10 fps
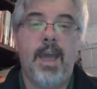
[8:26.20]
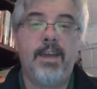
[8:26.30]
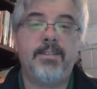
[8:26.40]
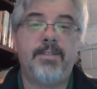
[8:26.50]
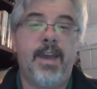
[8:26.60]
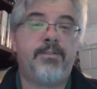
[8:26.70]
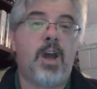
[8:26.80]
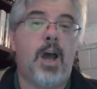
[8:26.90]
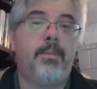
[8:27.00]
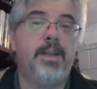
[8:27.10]
Have
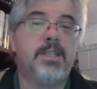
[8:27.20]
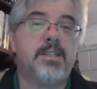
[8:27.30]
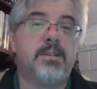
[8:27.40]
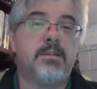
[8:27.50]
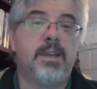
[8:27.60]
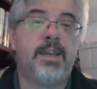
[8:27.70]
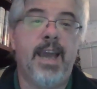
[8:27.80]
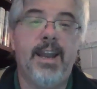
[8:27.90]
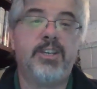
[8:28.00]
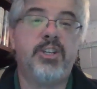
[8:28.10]
communists
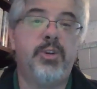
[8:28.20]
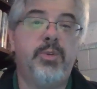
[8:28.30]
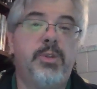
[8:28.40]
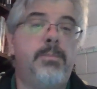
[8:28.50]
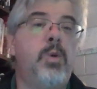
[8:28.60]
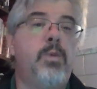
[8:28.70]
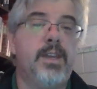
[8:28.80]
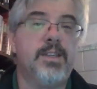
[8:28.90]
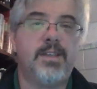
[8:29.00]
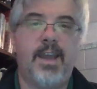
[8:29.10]
got into the movies?